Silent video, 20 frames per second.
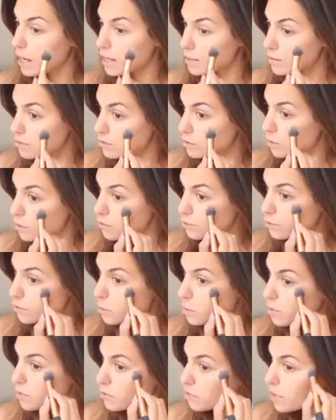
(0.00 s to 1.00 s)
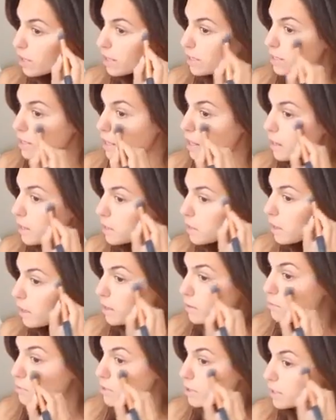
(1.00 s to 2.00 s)
I stole from a friend and
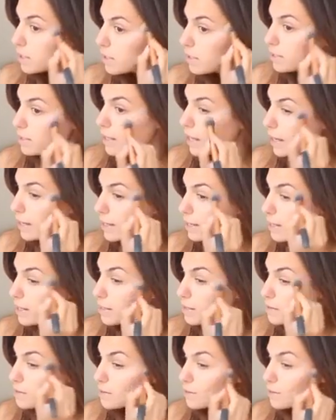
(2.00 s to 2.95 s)
I really like it,